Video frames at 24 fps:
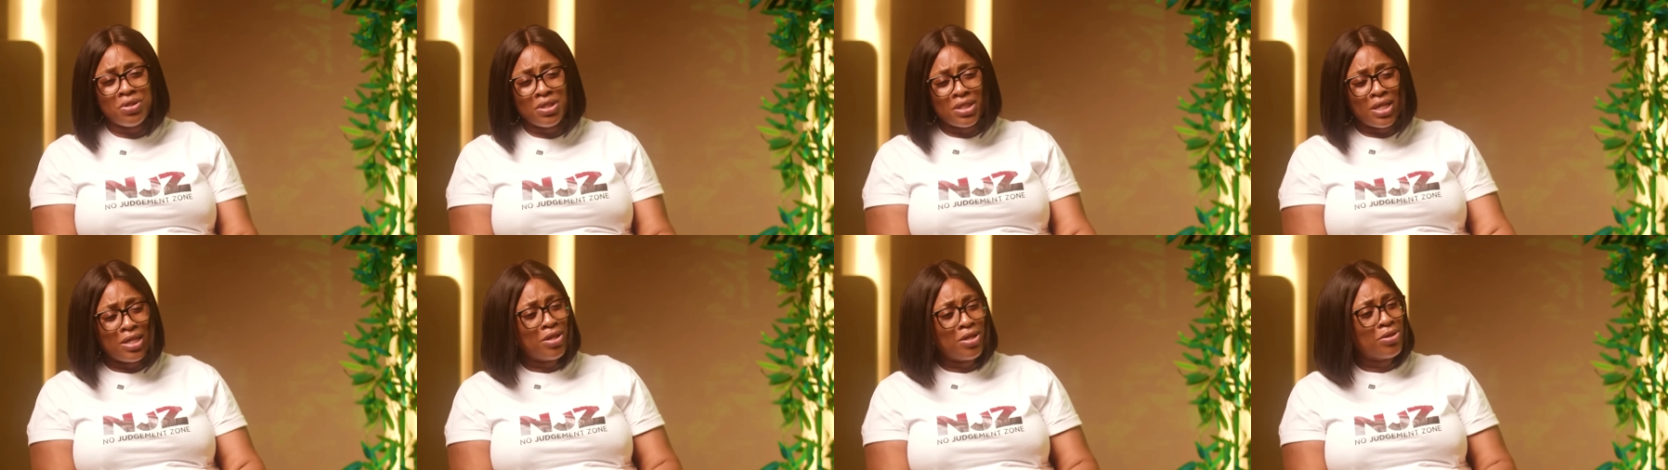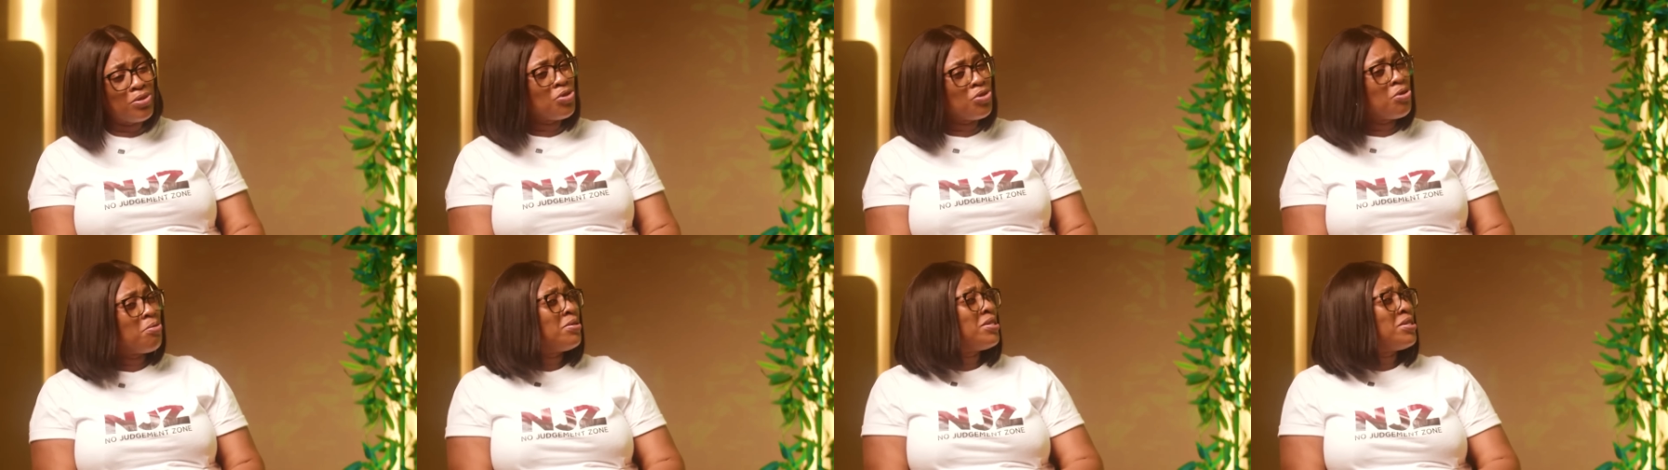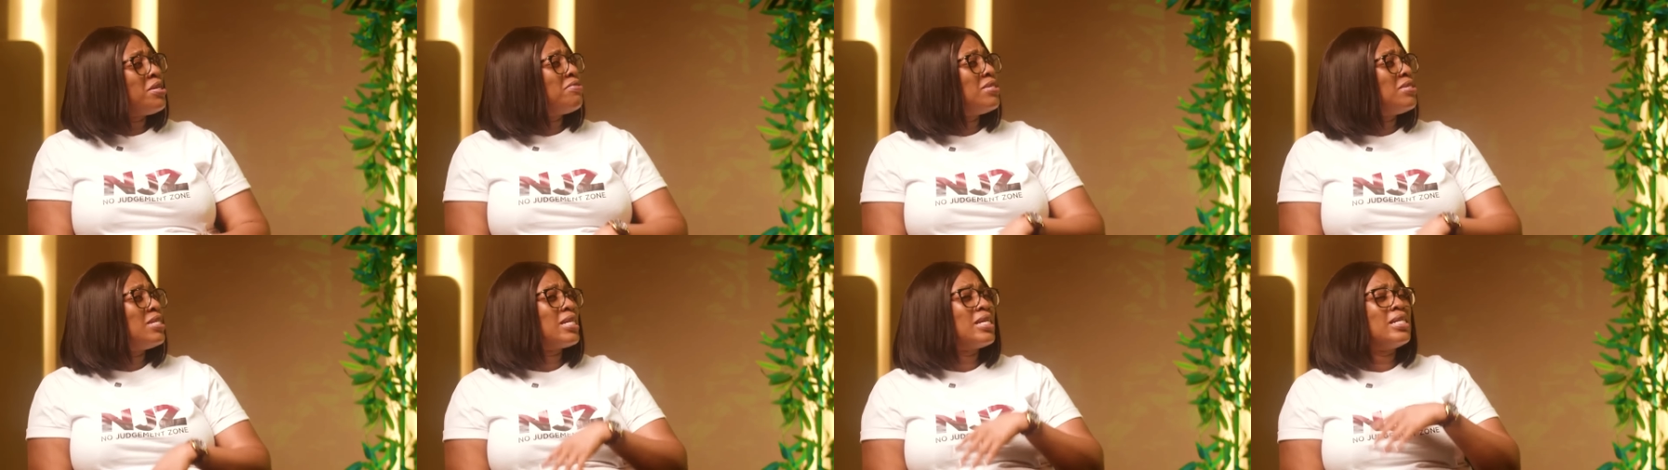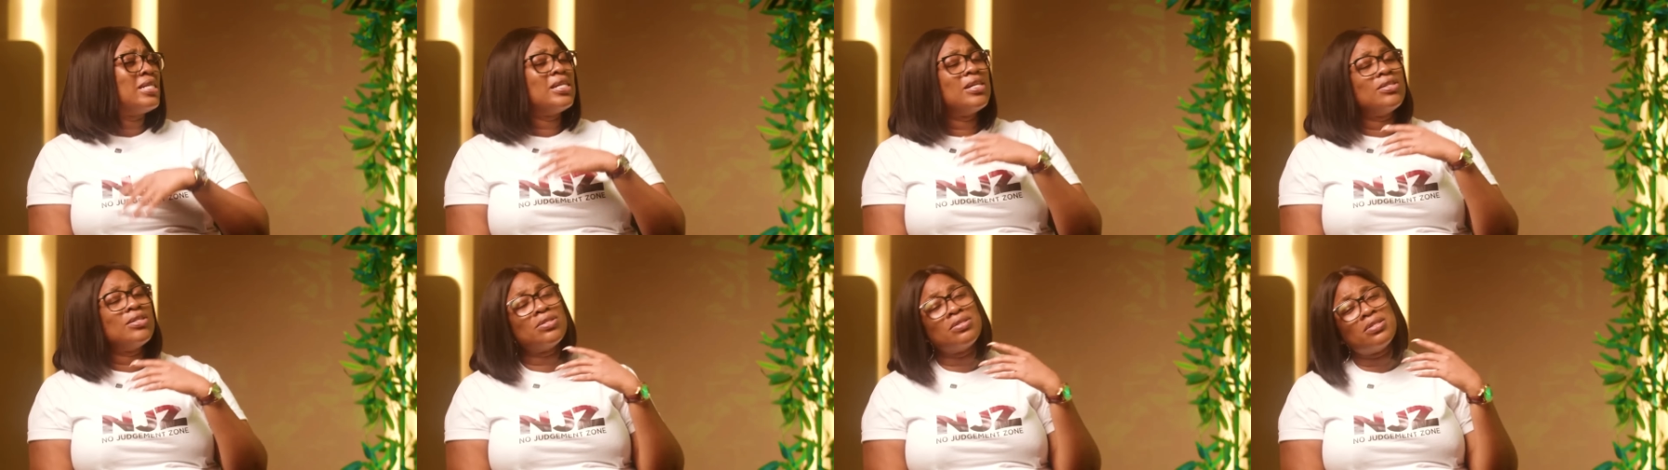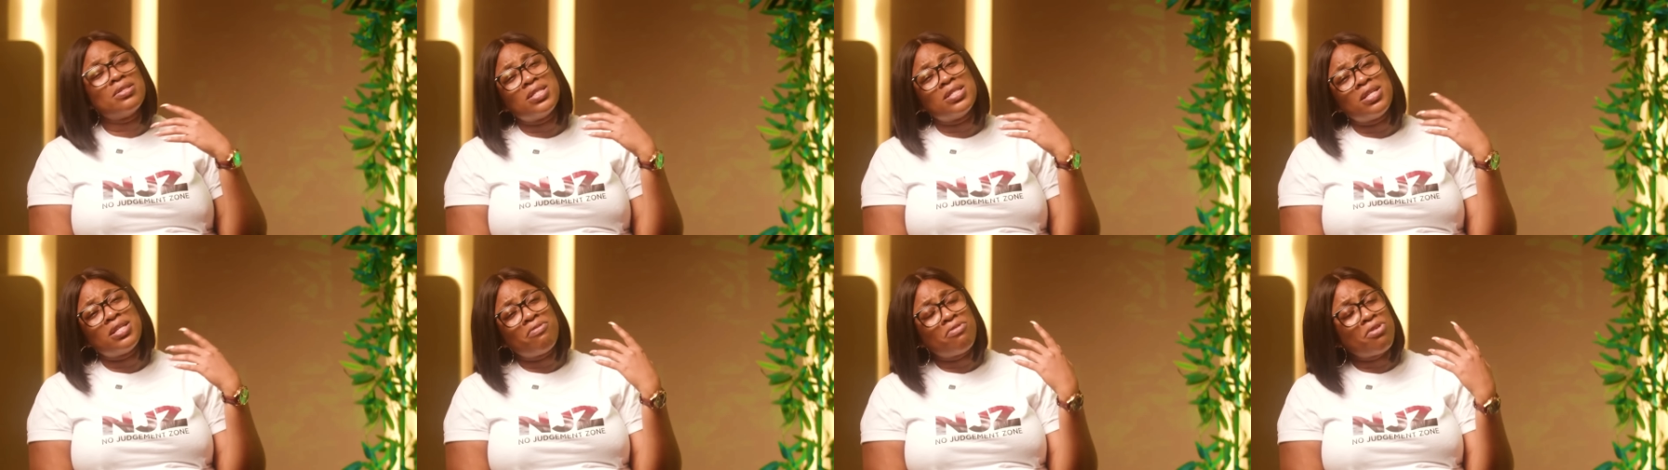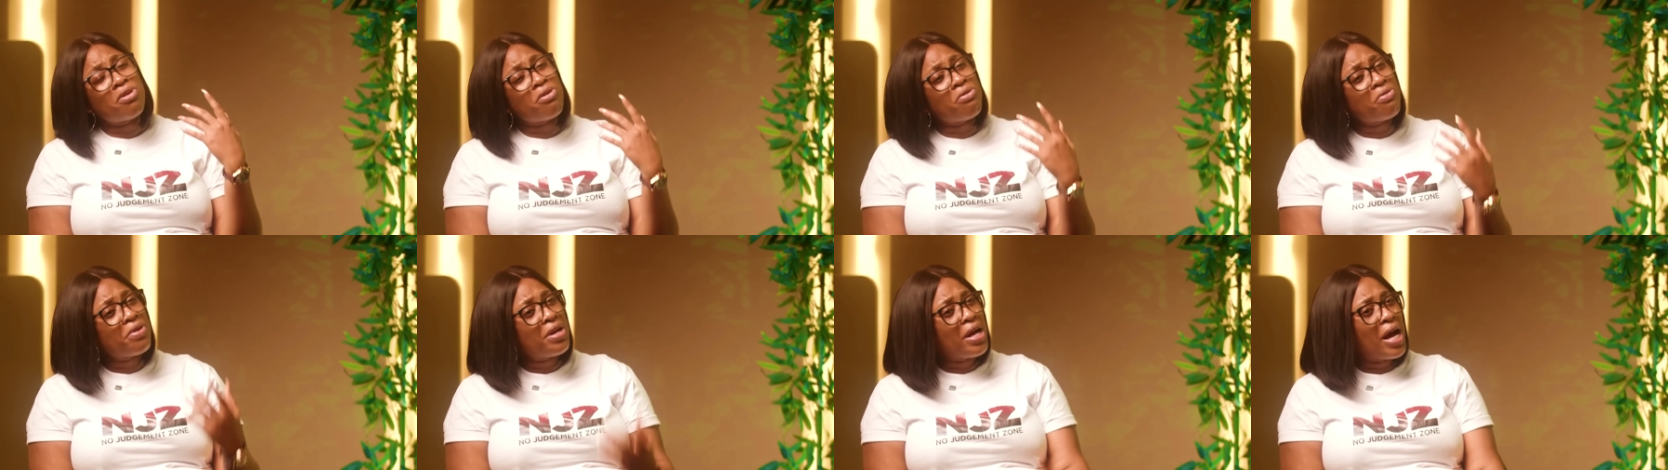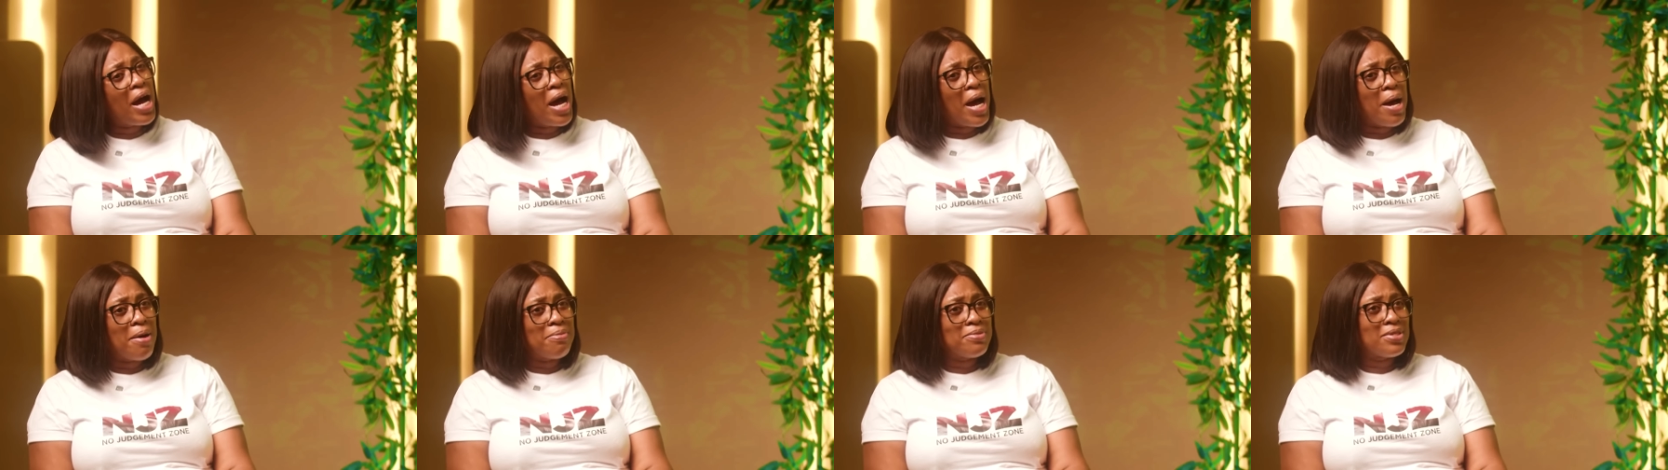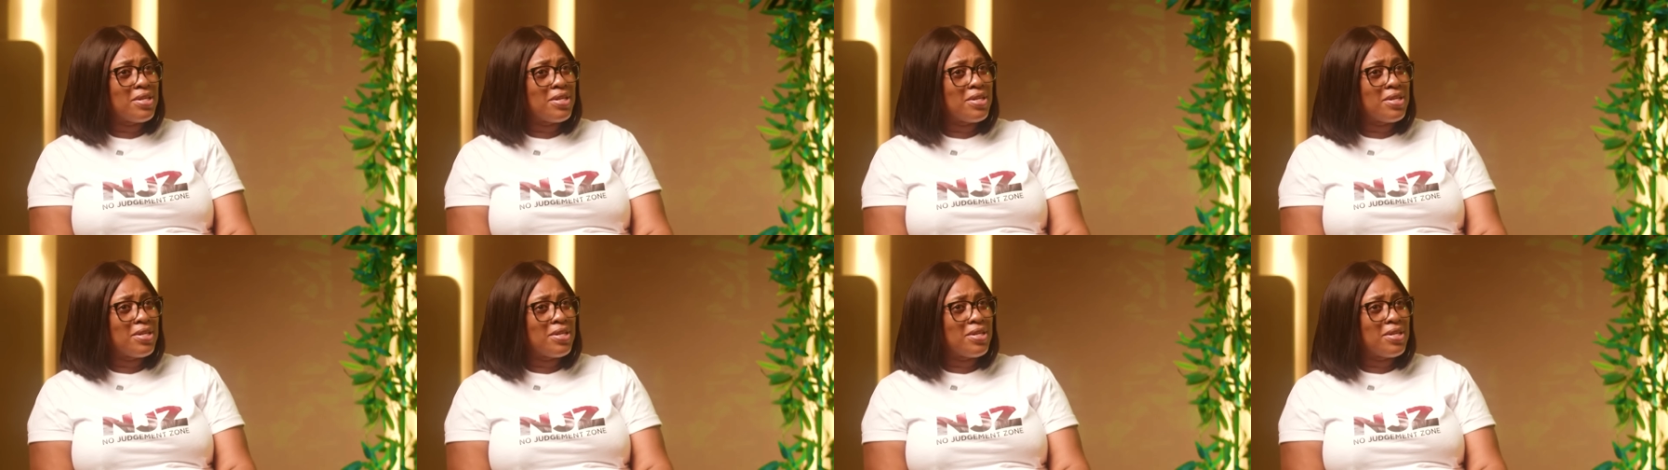And they told me they're taking her to several rehabs.